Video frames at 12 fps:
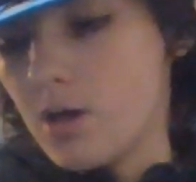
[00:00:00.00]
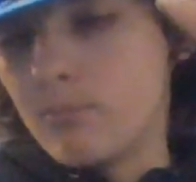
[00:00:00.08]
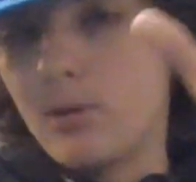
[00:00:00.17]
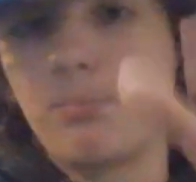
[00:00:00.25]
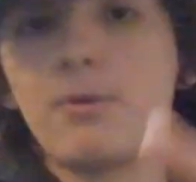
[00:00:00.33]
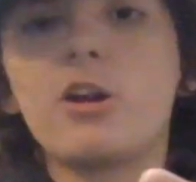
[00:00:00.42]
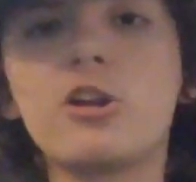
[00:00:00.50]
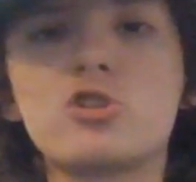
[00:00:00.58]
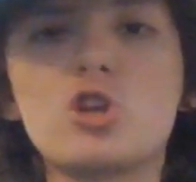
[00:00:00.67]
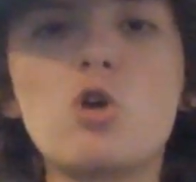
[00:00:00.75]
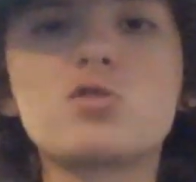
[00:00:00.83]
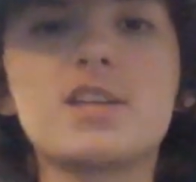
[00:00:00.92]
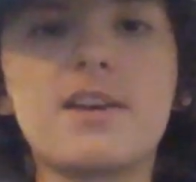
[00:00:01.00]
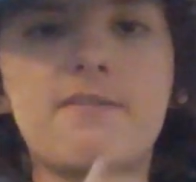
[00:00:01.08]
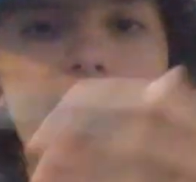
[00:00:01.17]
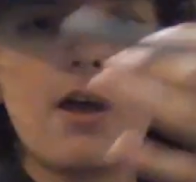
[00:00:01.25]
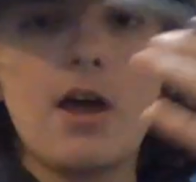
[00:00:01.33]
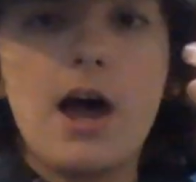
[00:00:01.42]
But Brandon
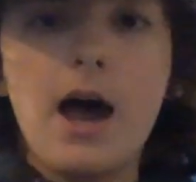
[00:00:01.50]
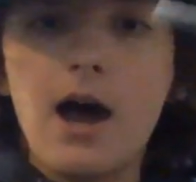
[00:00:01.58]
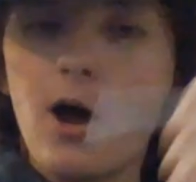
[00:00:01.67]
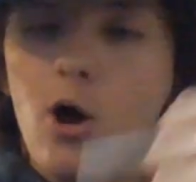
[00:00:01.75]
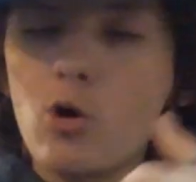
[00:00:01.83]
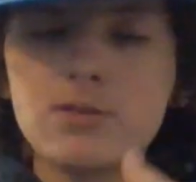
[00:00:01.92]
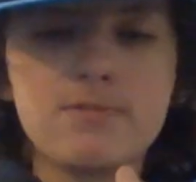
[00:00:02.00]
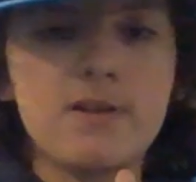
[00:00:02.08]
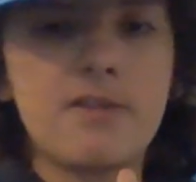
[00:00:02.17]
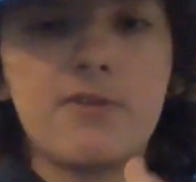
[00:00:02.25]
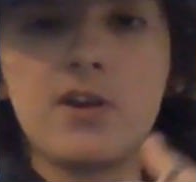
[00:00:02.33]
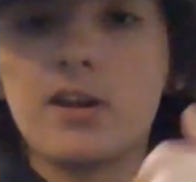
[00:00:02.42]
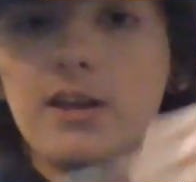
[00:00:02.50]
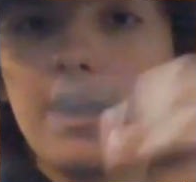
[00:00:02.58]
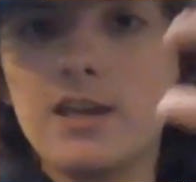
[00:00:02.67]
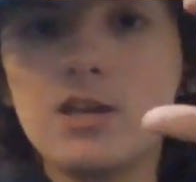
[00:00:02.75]
Joseph, always been a fan of the guy.